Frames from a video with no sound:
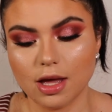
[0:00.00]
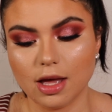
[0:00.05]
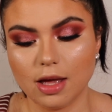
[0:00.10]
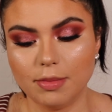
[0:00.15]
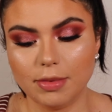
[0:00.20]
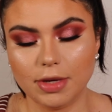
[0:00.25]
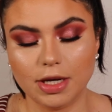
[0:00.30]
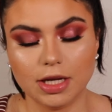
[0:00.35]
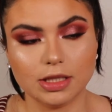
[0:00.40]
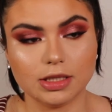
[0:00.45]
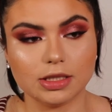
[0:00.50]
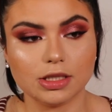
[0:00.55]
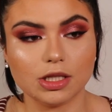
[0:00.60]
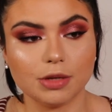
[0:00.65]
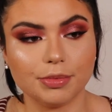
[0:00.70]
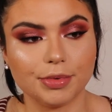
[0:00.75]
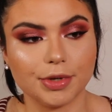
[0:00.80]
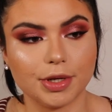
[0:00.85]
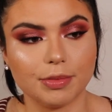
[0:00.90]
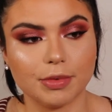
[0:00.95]
I mean, it's
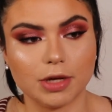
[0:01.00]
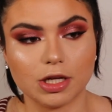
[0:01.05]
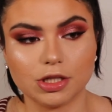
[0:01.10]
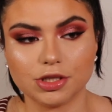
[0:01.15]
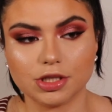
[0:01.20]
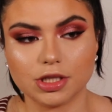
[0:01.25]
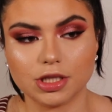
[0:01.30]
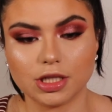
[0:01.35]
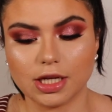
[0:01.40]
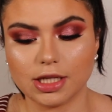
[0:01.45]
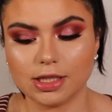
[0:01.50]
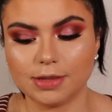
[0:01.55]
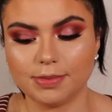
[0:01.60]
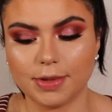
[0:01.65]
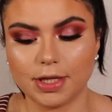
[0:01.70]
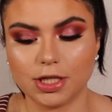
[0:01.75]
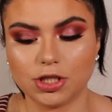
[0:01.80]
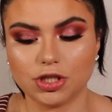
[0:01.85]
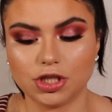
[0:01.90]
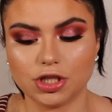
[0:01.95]
still a pretty blush. It's a nice
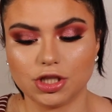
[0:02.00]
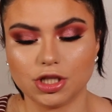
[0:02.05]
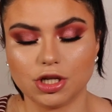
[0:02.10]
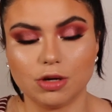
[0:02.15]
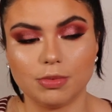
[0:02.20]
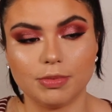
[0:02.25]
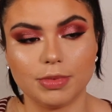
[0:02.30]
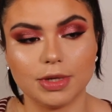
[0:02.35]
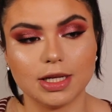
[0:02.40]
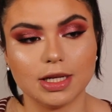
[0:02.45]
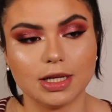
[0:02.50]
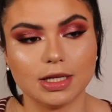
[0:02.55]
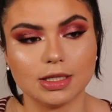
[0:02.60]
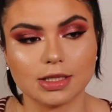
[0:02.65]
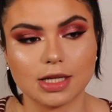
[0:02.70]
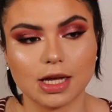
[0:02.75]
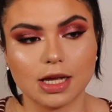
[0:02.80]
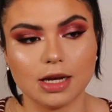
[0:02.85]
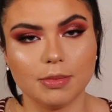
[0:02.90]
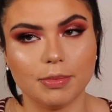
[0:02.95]
peachy tone, but it
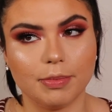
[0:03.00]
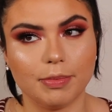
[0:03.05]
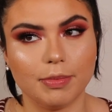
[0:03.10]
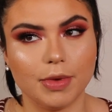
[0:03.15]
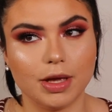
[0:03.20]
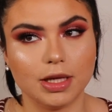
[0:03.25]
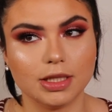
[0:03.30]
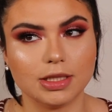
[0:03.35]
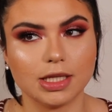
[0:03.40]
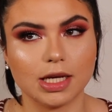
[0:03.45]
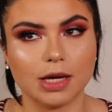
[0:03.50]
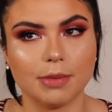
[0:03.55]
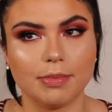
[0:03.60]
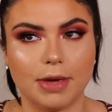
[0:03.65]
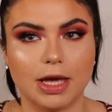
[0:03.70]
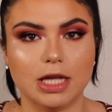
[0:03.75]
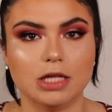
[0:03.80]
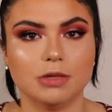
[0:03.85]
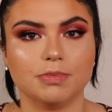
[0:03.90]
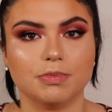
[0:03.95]
is kind of, it's like a
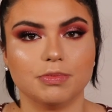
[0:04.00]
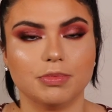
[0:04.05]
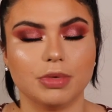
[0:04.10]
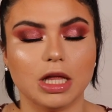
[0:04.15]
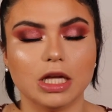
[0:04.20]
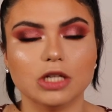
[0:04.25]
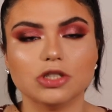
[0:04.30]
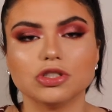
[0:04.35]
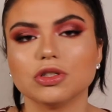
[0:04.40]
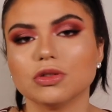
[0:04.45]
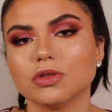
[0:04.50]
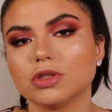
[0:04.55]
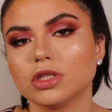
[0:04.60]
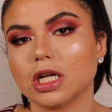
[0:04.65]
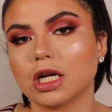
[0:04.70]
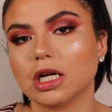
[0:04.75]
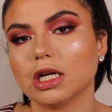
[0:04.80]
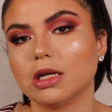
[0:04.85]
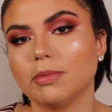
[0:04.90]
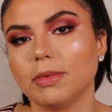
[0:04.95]
baked blush, so it's
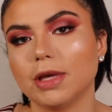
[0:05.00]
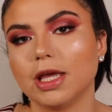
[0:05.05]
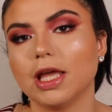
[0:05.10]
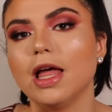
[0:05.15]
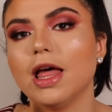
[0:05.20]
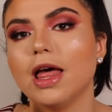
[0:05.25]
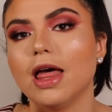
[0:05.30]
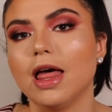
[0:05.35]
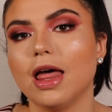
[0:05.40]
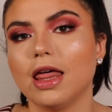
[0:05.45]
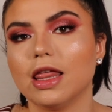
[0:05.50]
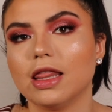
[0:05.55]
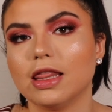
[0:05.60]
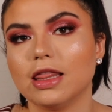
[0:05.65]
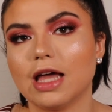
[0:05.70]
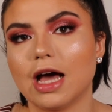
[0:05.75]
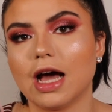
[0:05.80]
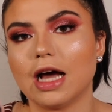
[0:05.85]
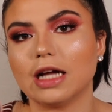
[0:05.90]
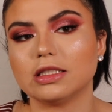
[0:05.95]
not going to be
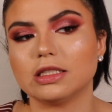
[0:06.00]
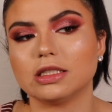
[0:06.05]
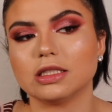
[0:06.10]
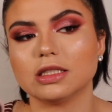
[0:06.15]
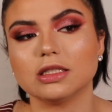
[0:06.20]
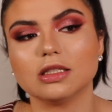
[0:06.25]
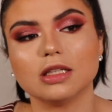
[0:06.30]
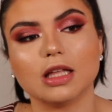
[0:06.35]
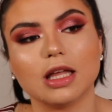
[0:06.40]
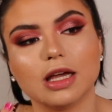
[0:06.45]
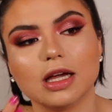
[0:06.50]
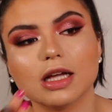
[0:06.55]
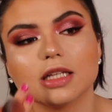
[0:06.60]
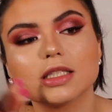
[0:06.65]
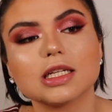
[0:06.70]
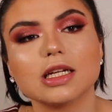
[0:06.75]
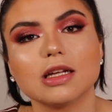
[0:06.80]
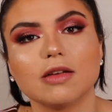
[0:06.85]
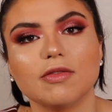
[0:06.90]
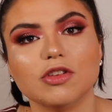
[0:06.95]
that, like,
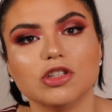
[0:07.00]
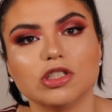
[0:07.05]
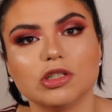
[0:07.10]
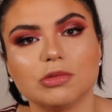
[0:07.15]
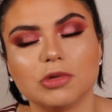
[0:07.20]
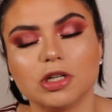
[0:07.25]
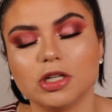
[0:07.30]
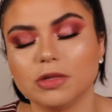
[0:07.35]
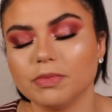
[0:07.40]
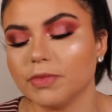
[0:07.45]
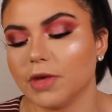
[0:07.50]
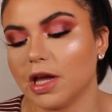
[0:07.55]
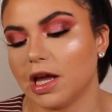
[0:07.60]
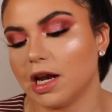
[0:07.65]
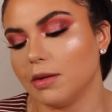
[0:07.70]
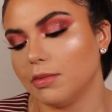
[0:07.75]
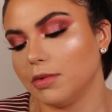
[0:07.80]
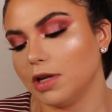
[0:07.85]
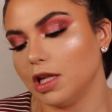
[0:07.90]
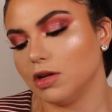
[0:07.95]
it's going to be a shimmer.
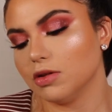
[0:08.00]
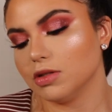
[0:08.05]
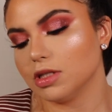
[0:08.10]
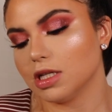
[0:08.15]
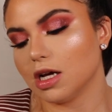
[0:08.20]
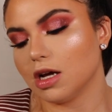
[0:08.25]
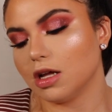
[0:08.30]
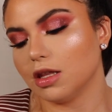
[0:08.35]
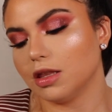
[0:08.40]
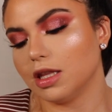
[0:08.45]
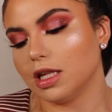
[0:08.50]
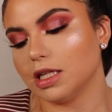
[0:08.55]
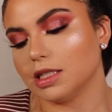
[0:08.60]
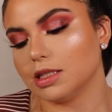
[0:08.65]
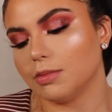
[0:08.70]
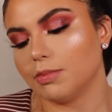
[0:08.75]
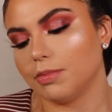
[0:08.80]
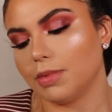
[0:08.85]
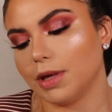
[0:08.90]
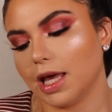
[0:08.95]
And I'm going to use it on this
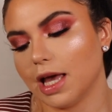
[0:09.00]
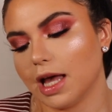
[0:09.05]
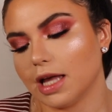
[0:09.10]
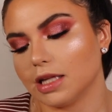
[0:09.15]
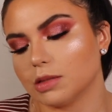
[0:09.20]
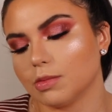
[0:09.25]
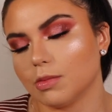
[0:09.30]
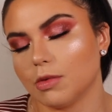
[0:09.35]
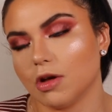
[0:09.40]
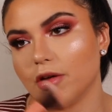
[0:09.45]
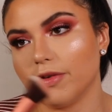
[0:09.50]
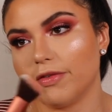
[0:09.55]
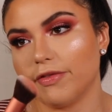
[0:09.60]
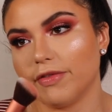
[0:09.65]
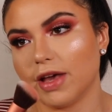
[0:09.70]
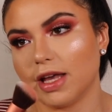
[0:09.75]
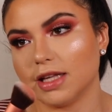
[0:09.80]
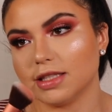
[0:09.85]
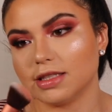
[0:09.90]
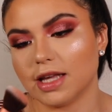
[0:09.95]
BS Small
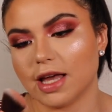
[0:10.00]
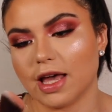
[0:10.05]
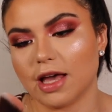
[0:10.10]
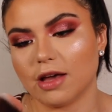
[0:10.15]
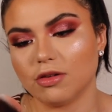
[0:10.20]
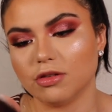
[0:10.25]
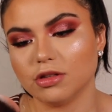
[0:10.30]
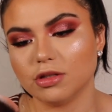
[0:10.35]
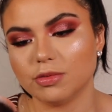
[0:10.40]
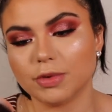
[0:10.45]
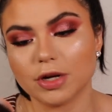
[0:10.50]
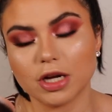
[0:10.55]
Face Angled